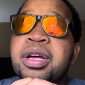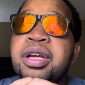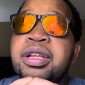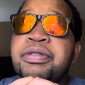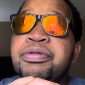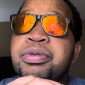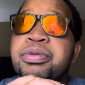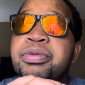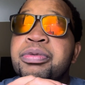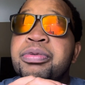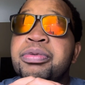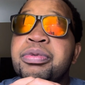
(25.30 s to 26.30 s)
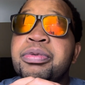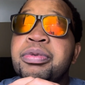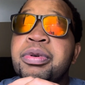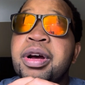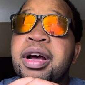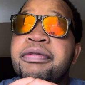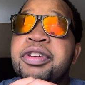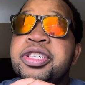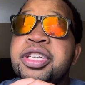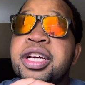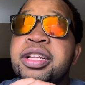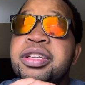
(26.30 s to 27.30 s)
If you haven't
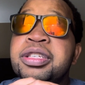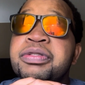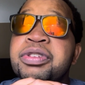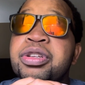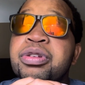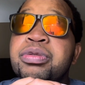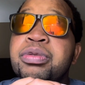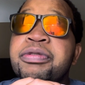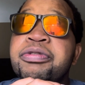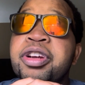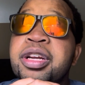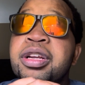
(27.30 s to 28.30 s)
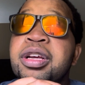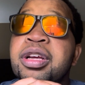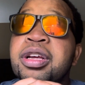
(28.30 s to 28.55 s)
shared this video to a friend,